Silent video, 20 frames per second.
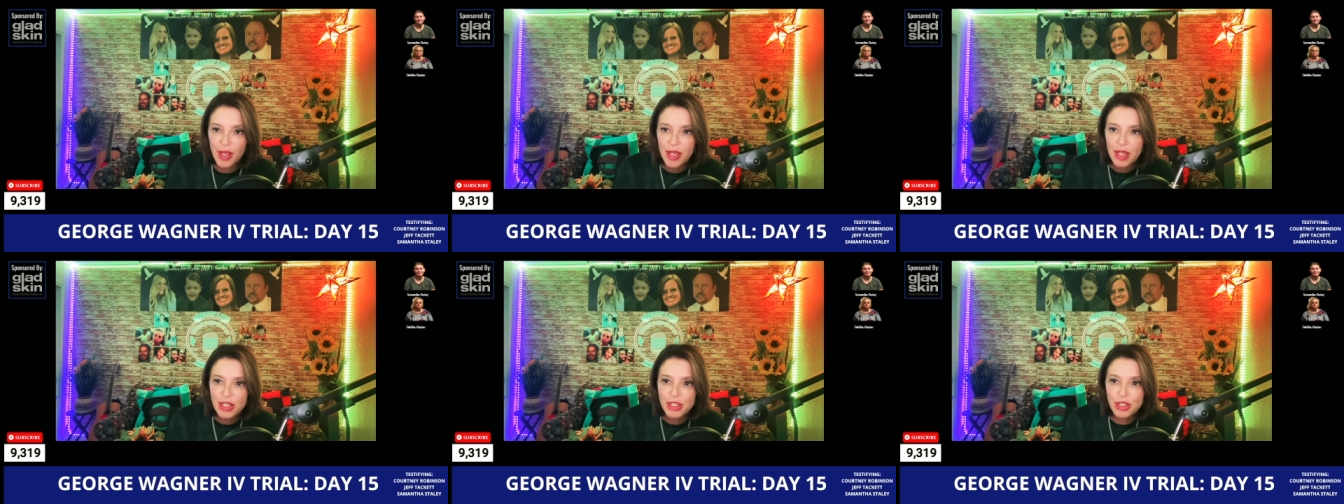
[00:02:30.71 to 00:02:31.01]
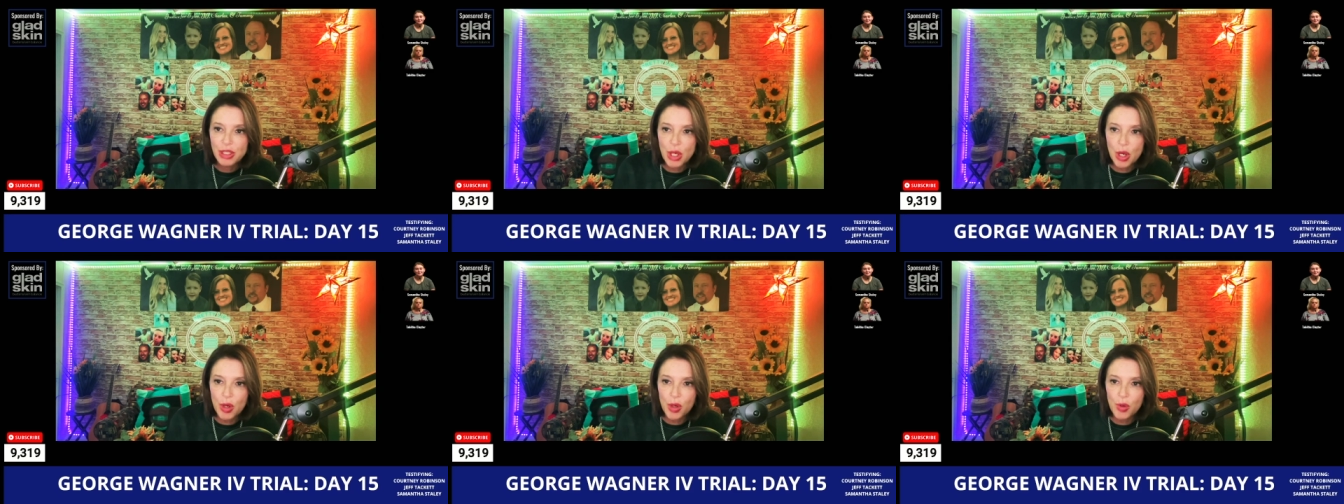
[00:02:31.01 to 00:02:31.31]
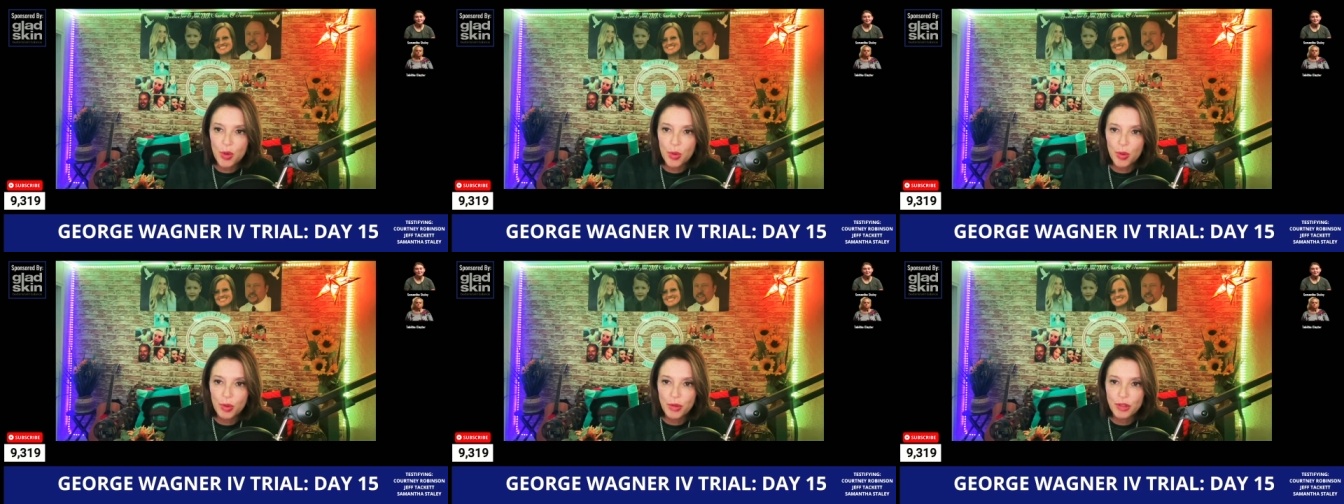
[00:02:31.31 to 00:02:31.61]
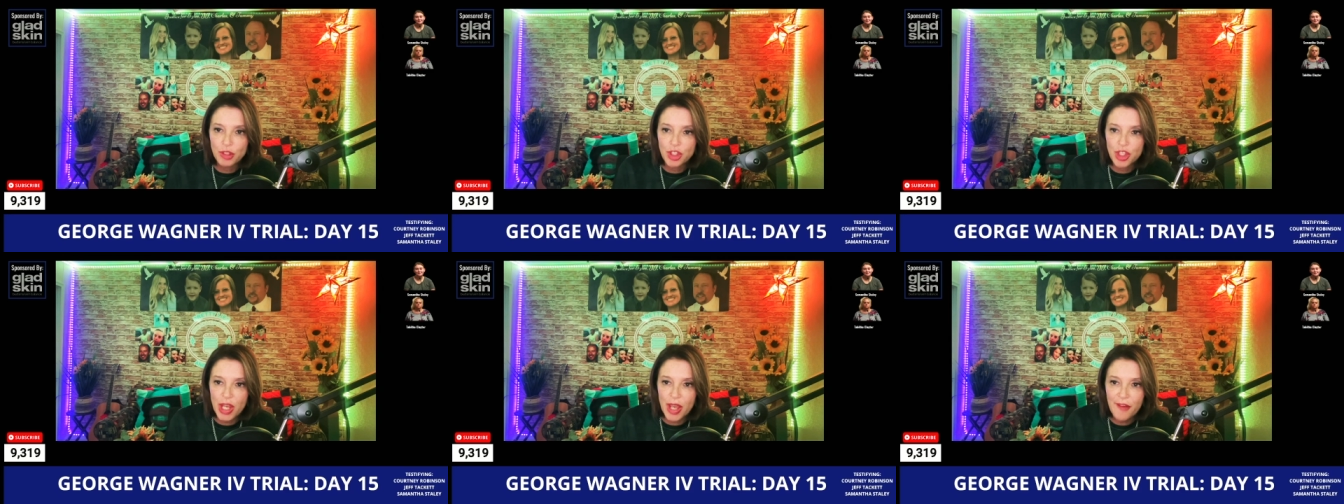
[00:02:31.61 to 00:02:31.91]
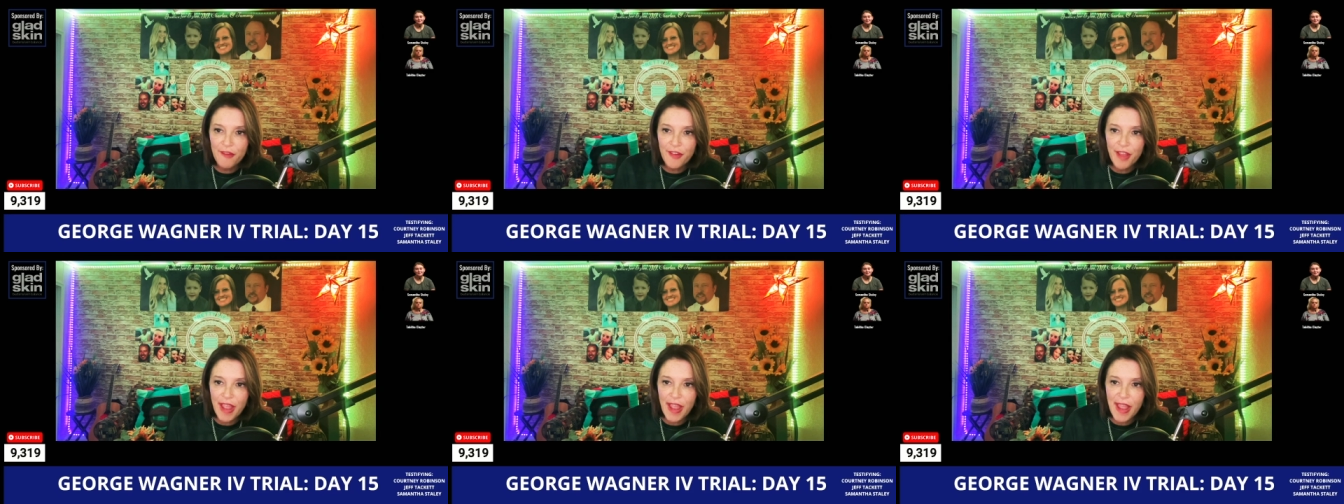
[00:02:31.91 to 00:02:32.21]
So
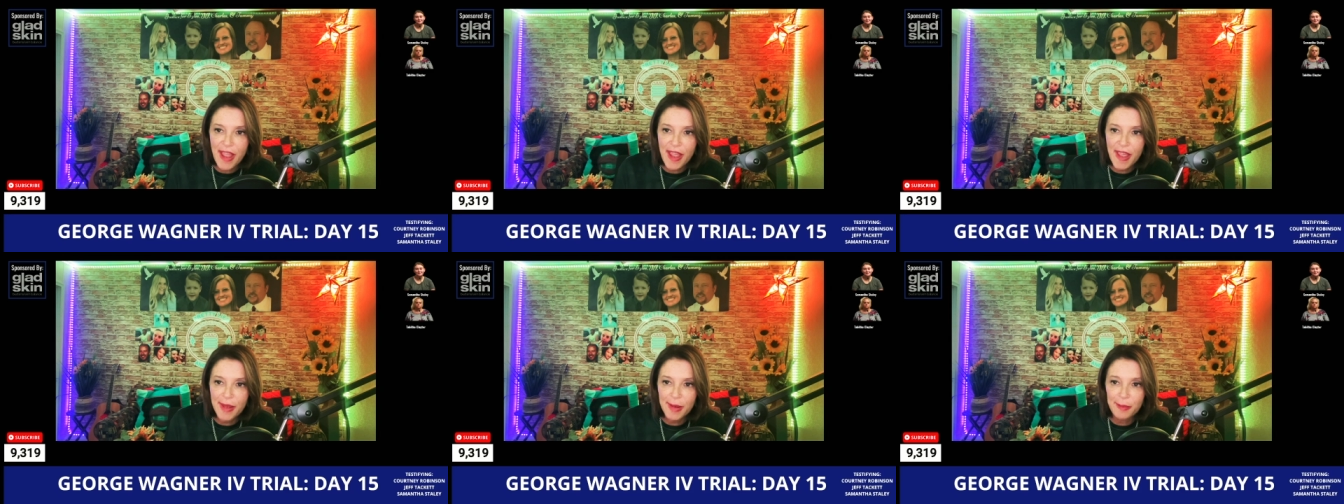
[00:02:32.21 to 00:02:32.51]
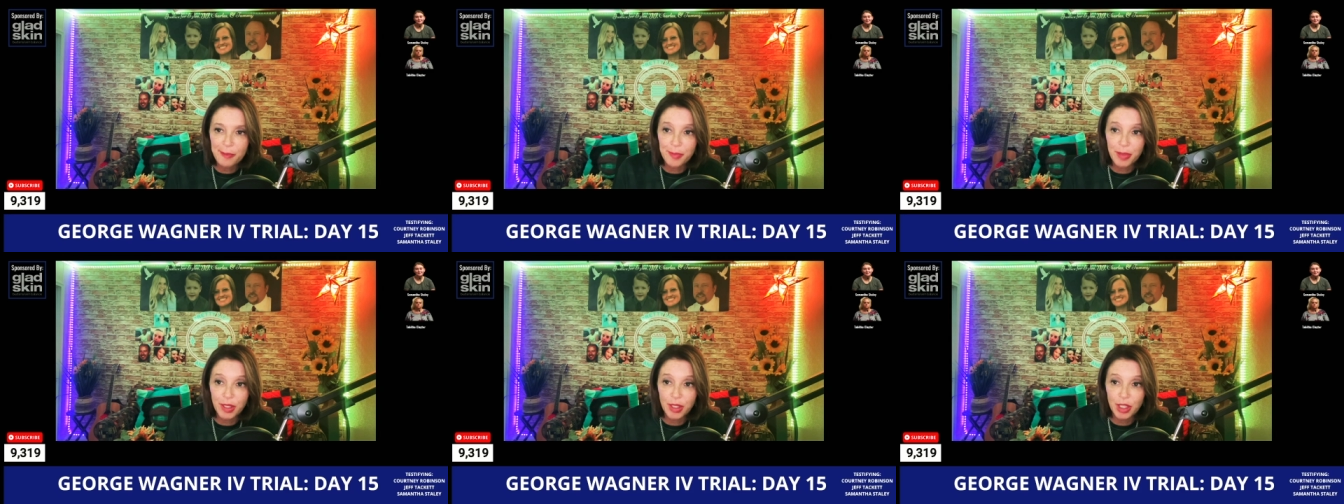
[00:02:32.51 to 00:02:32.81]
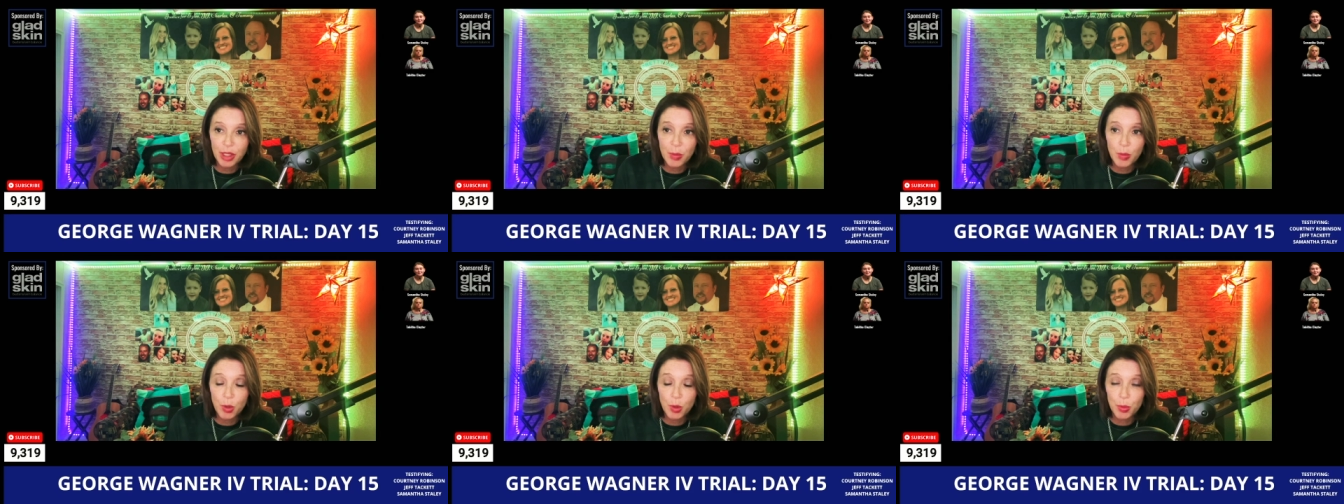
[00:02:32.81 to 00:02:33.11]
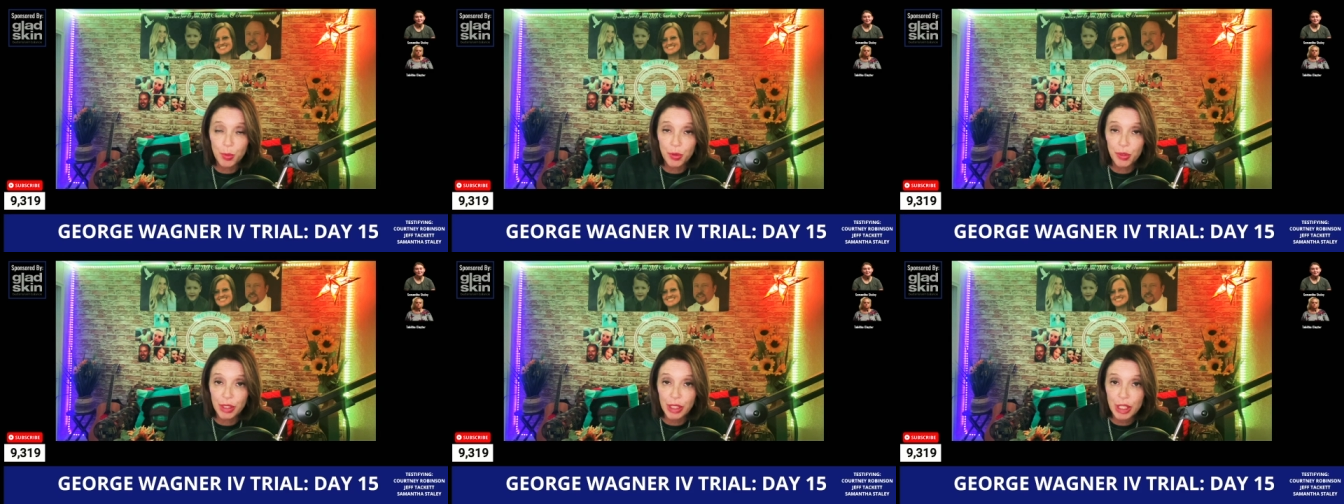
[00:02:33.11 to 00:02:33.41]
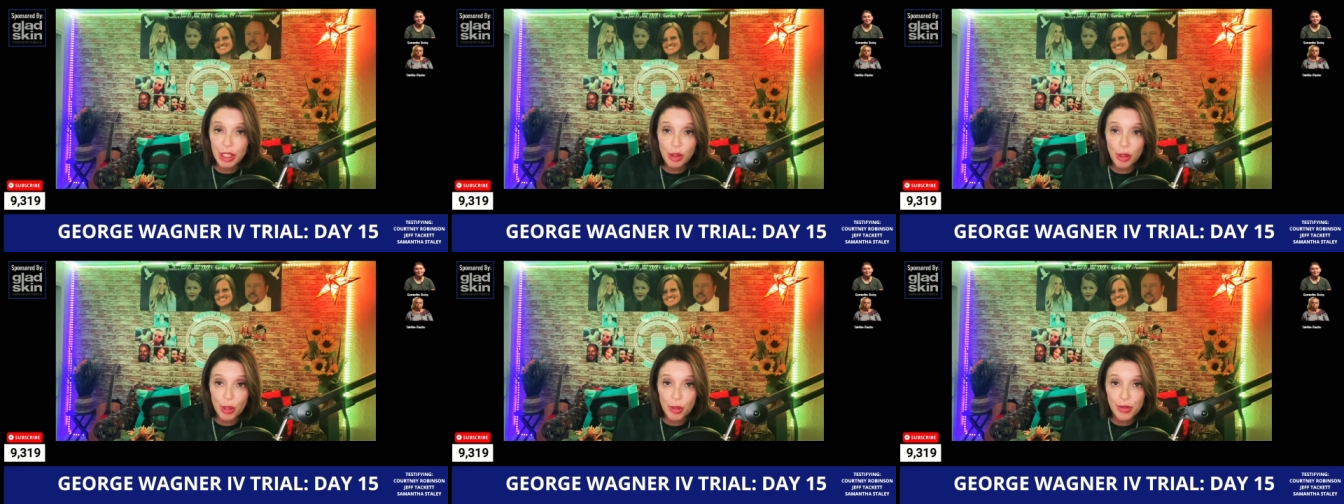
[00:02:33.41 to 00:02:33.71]
Jeff and Billy were really
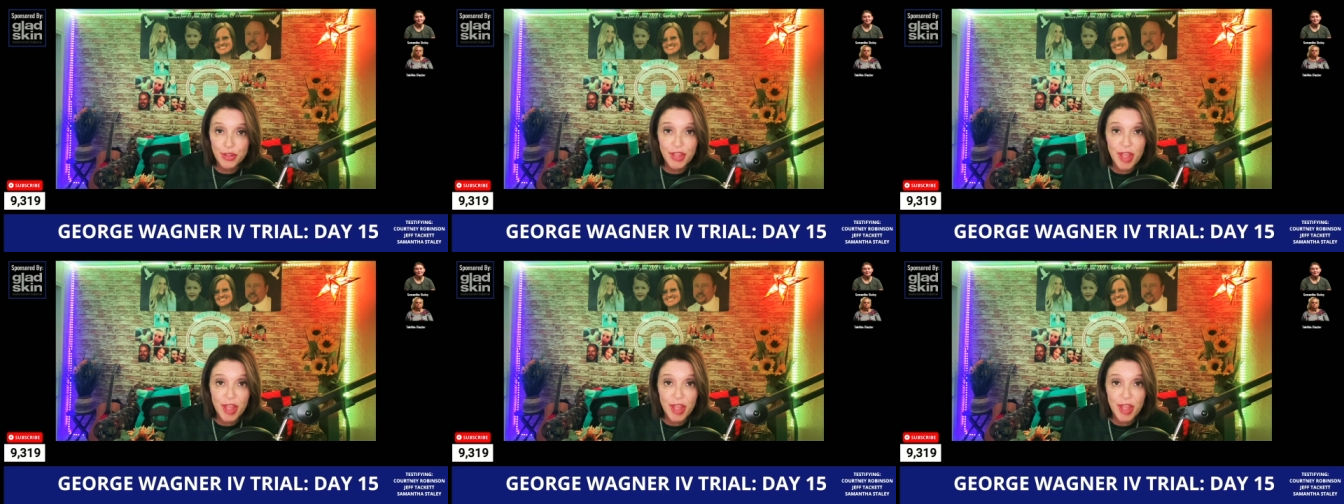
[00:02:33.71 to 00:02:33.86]
close.